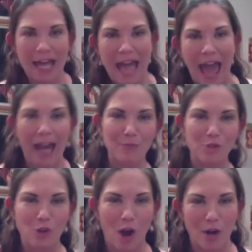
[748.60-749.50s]
and I'm
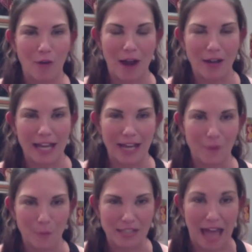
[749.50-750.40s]
strutting around and kick
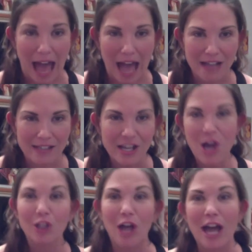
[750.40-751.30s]
everyone's ass.
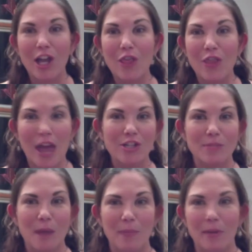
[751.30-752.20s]
Like they just
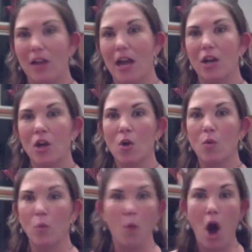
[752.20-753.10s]
might be like,
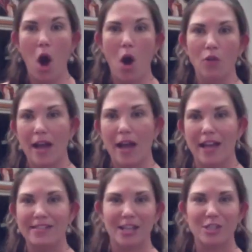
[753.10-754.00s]
whoa, like
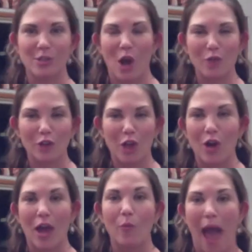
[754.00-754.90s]
sensory overload.
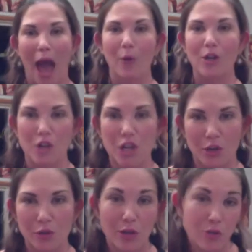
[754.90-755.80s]
And how do I treat
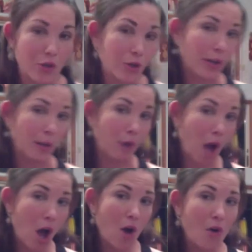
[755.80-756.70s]
you? Do I treat you like a
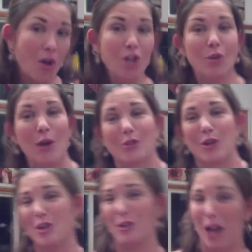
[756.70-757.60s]
bro? Do I
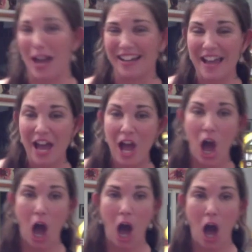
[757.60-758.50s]
treat you like
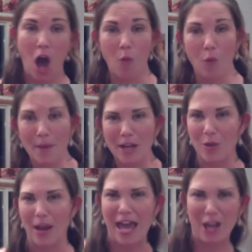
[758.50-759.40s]
woman? Do
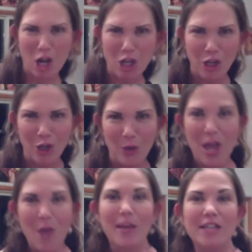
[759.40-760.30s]
I hit on you?
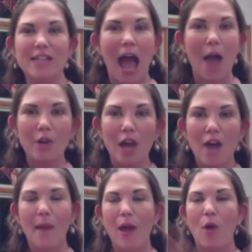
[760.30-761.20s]
Because
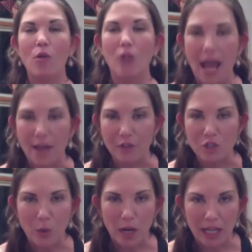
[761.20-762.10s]
my whole life for
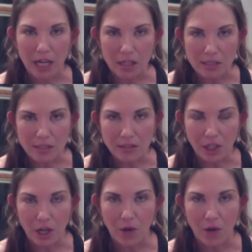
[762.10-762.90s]
20 years, you know,